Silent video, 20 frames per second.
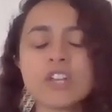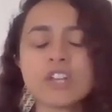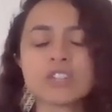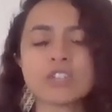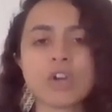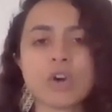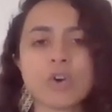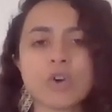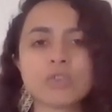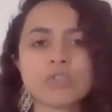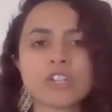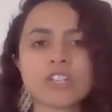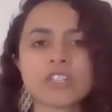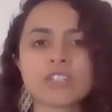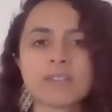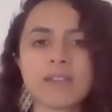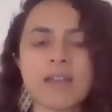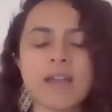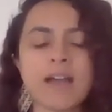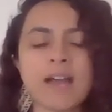So
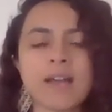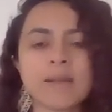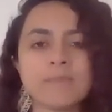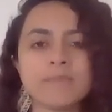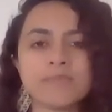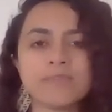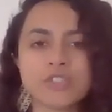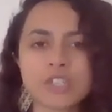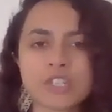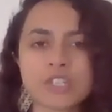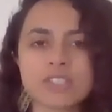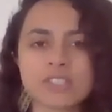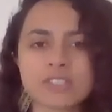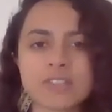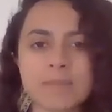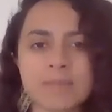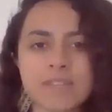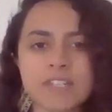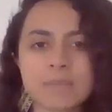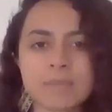just
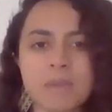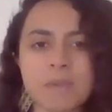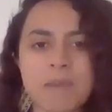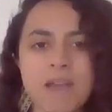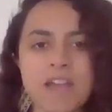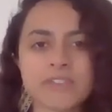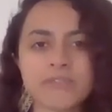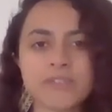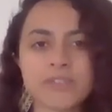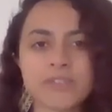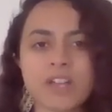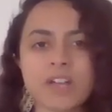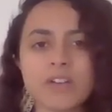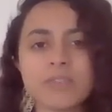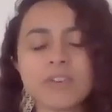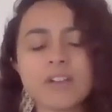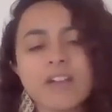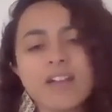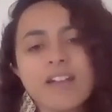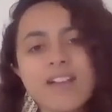something to be mindful
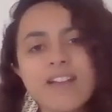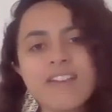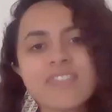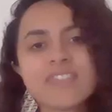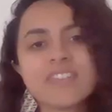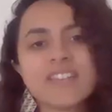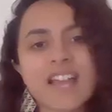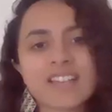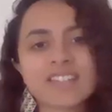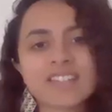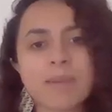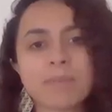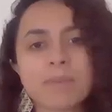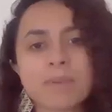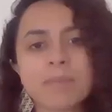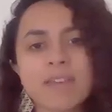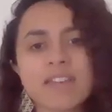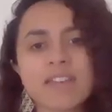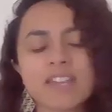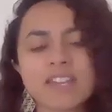of. The next
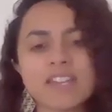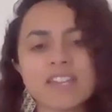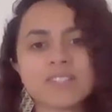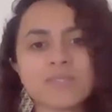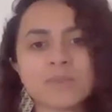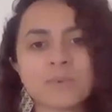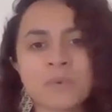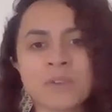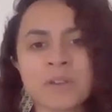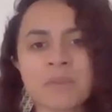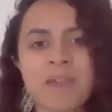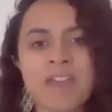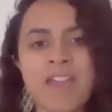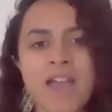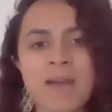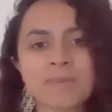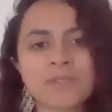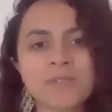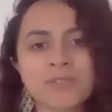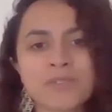supplement is one of my
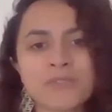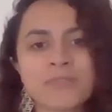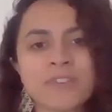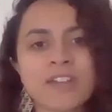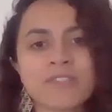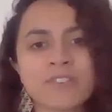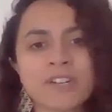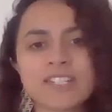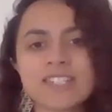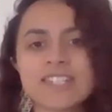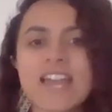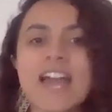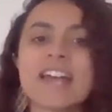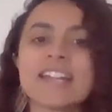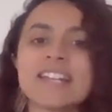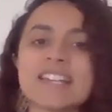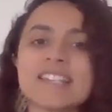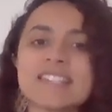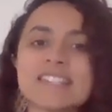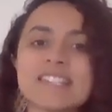absolute favorites,
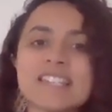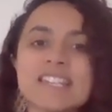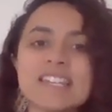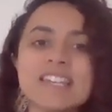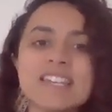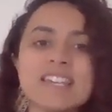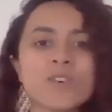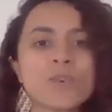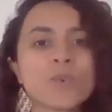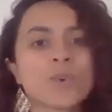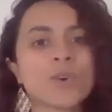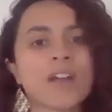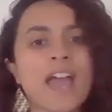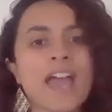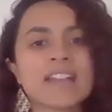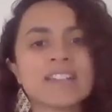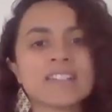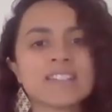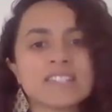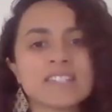NAC or
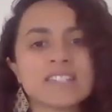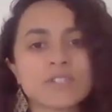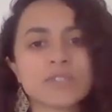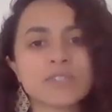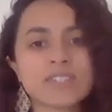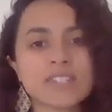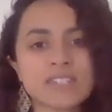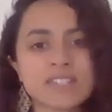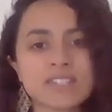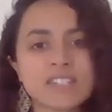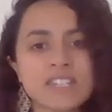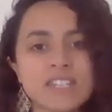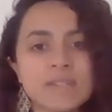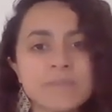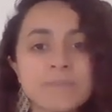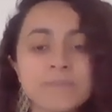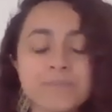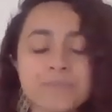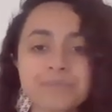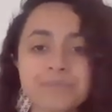
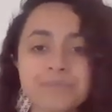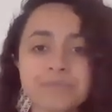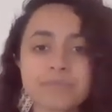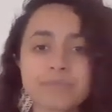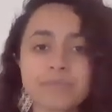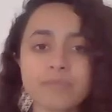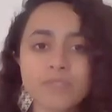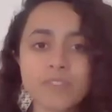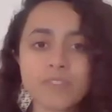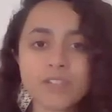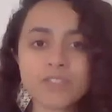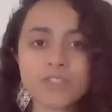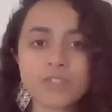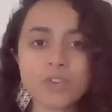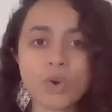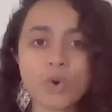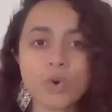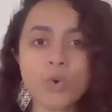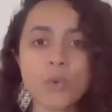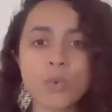N-acetylcysteine.
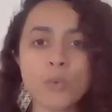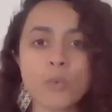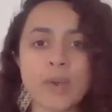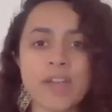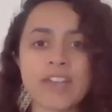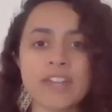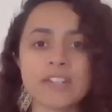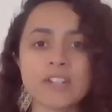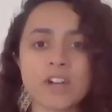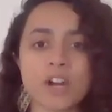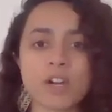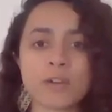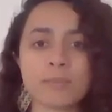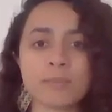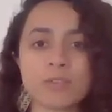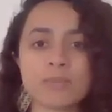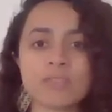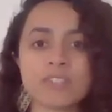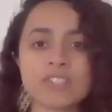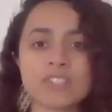So when our
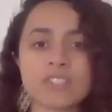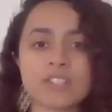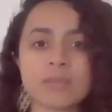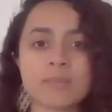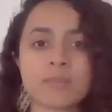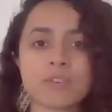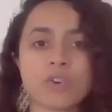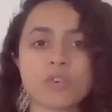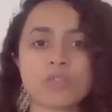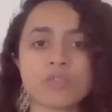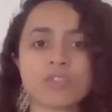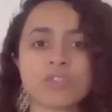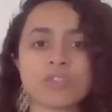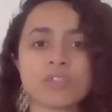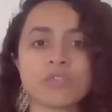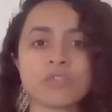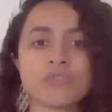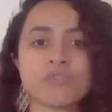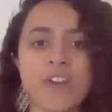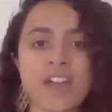immune system goes
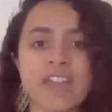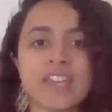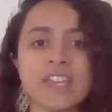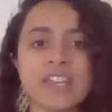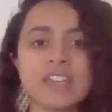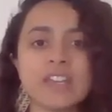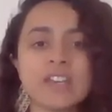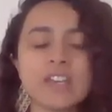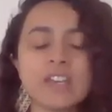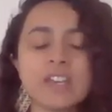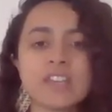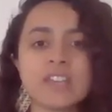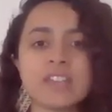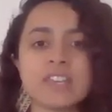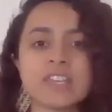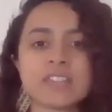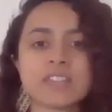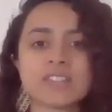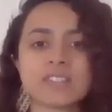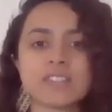to fight
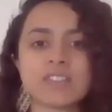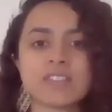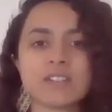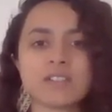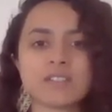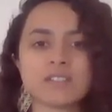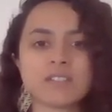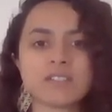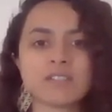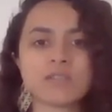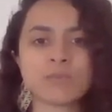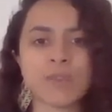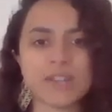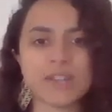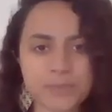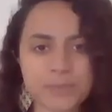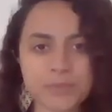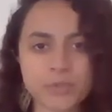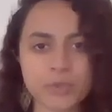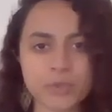this
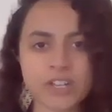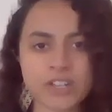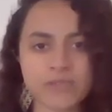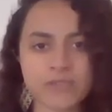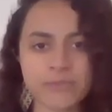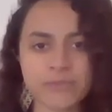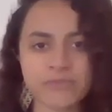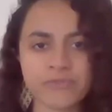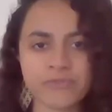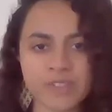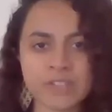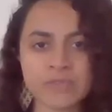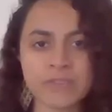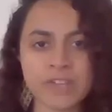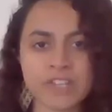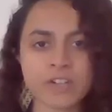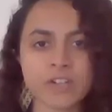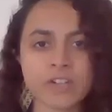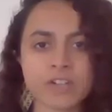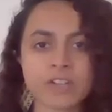respiratory
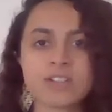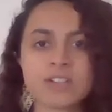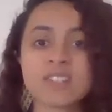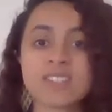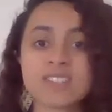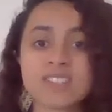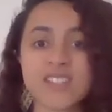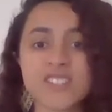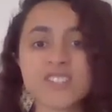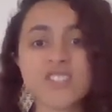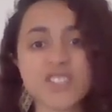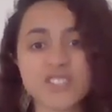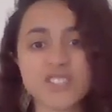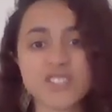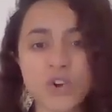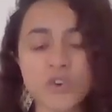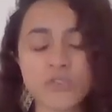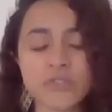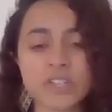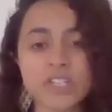invader such as
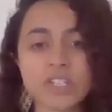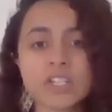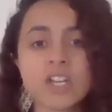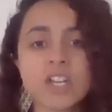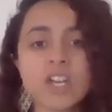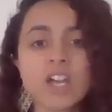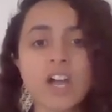COVID,